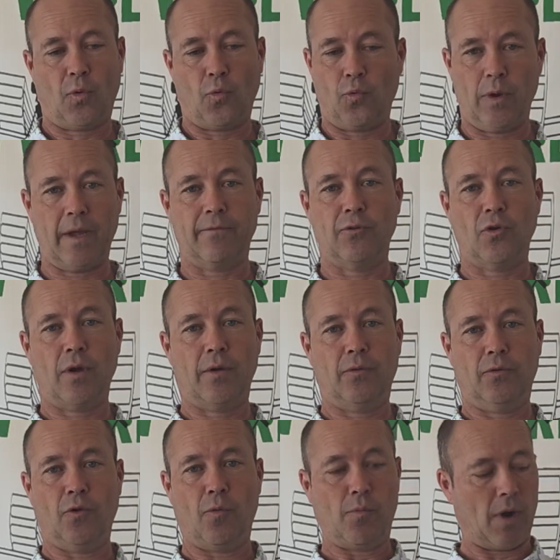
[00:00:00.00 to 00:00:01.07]
We have
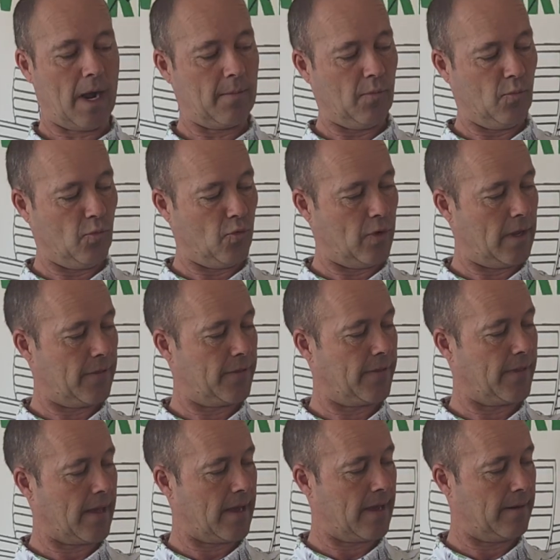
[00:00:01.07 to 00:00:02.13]
no problem with
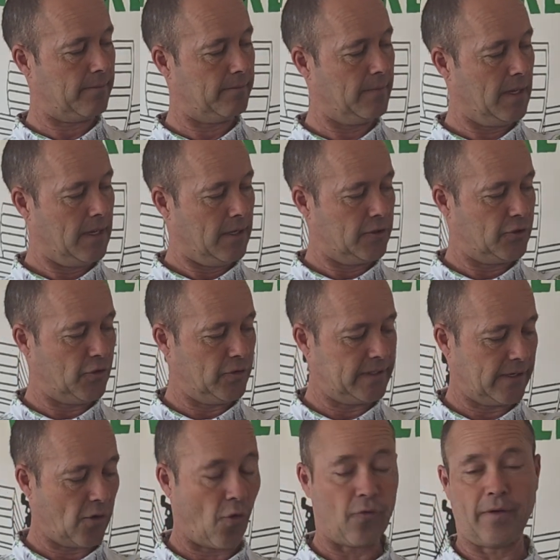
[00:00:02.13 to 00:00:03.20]

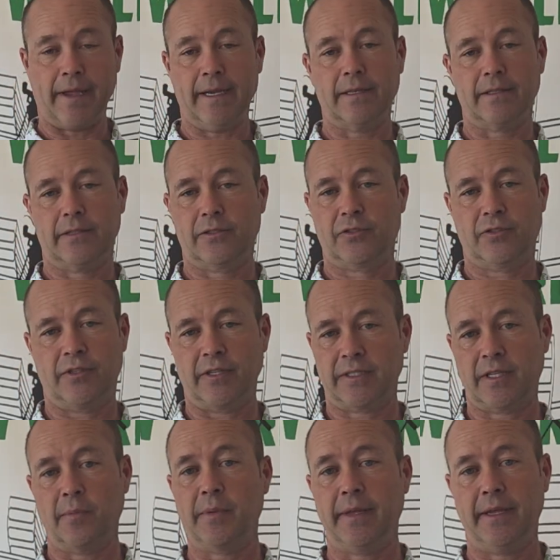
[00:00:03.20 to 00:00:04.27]
choosing Ovate just
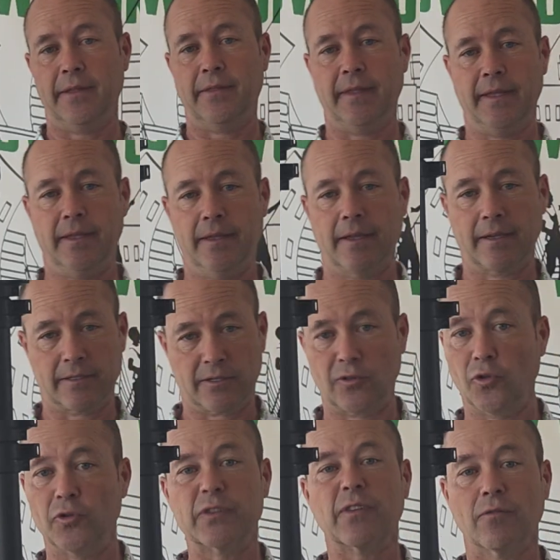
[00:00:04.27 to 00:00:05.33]
to be the
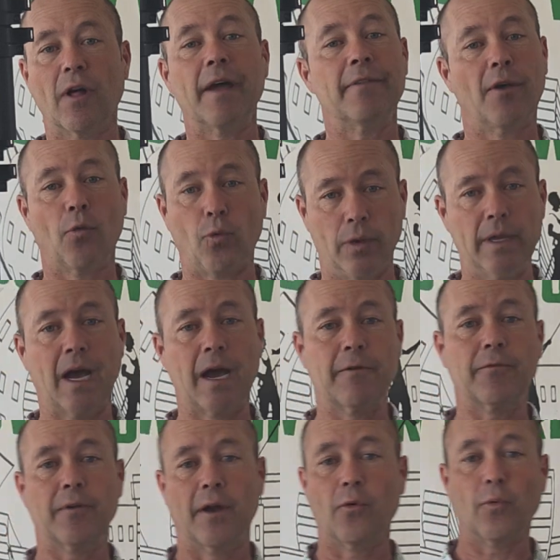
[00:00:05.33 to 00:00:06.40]
exclusive line that we
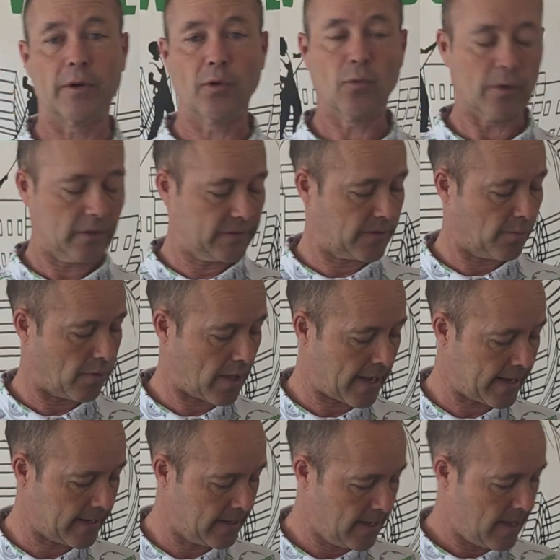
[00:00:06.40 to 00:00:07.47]
offer at Window World
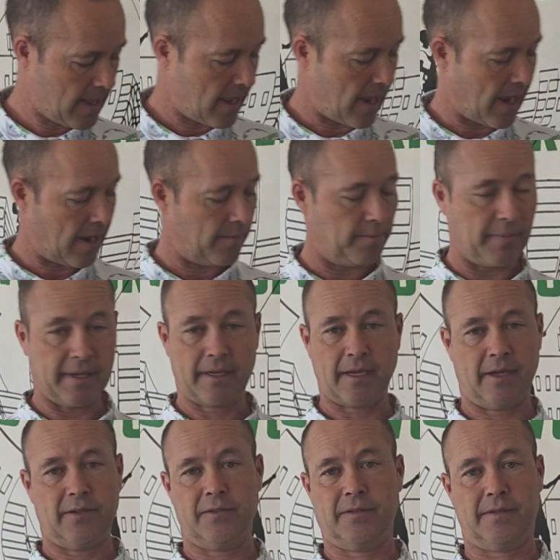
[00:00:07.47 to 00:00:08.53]
Supply
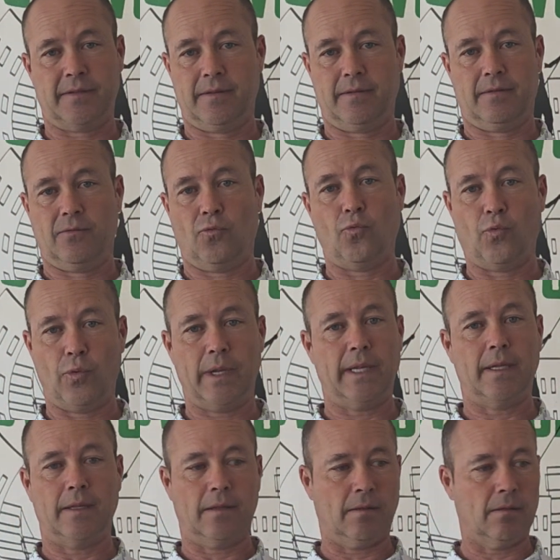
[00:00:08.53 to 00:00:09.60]
because
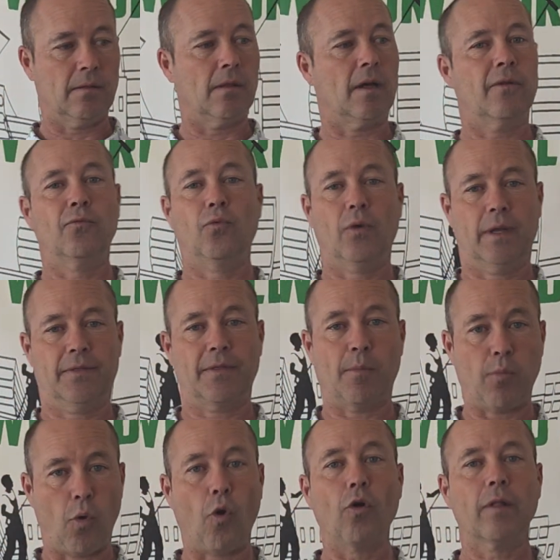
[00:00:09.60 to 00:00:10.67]
we love what the
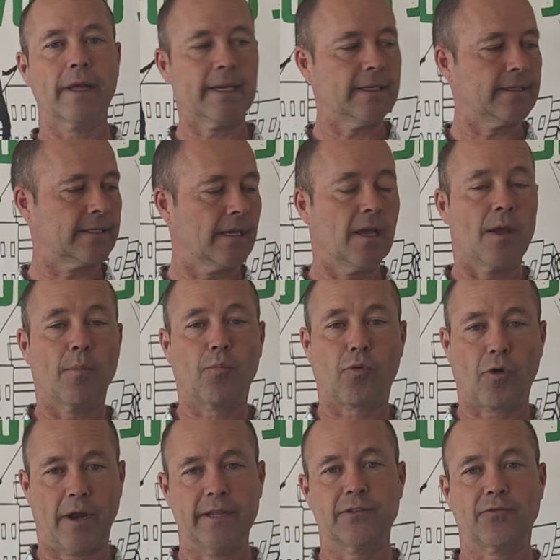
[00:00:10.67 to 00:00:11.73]
pole is,
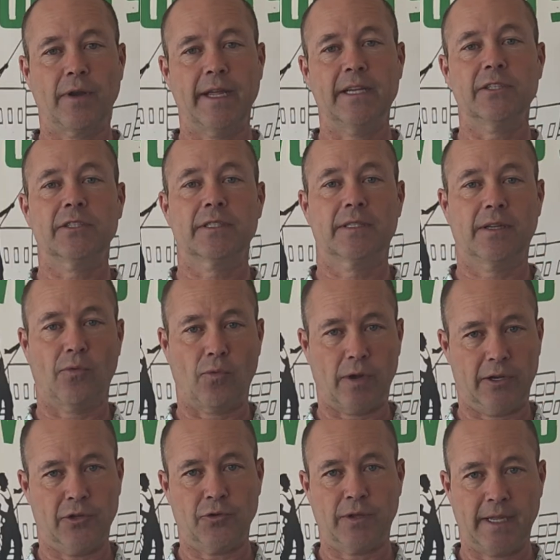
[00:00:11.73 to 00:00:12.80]
price range to
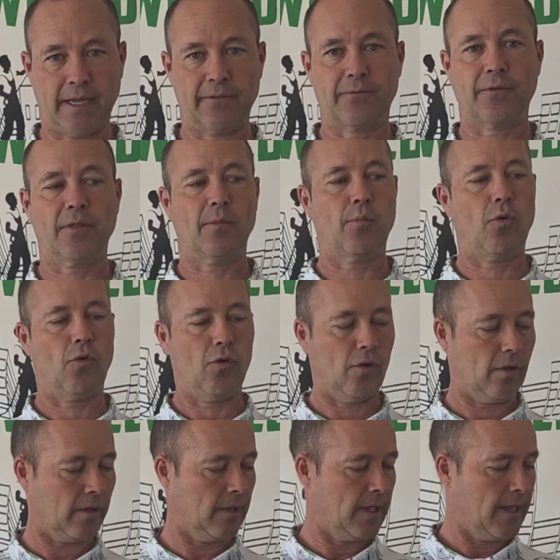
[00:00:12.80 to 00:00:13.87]
what you get for the
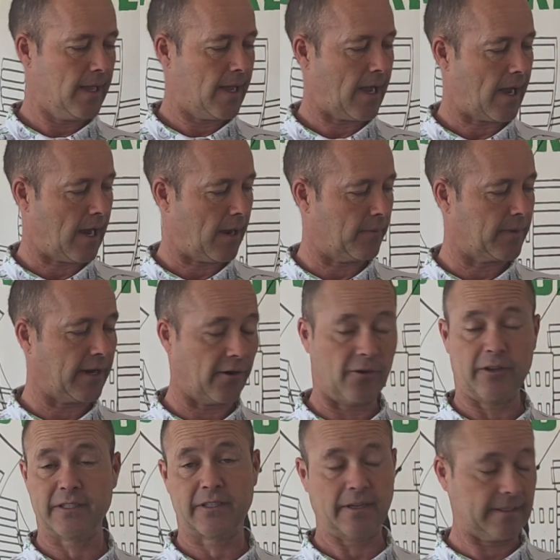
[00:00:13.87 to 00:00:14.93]
pole,
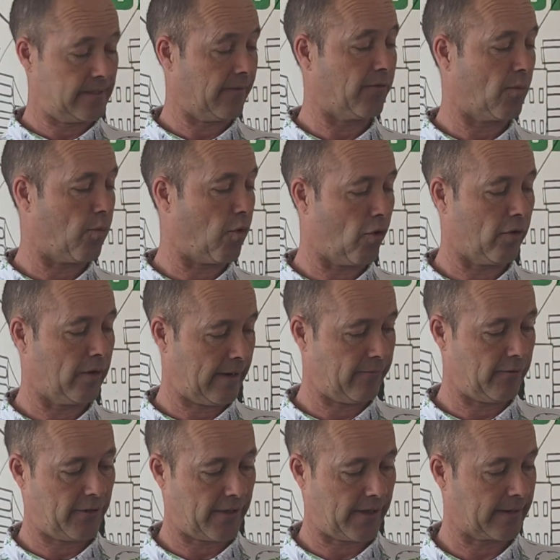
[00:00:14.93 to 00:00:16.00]
characteristics of the pole and
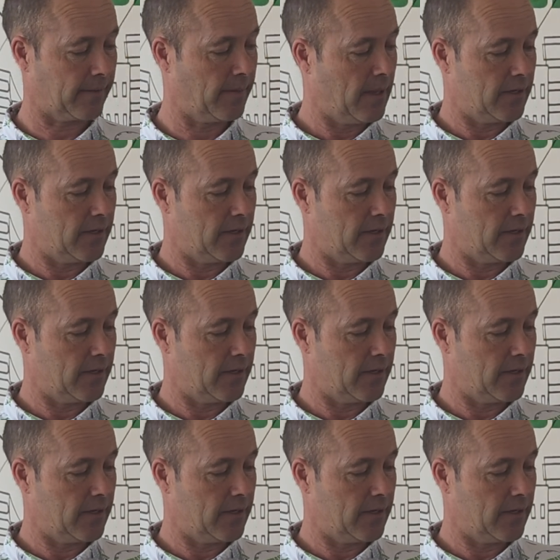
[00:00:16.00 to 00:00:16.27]
everything.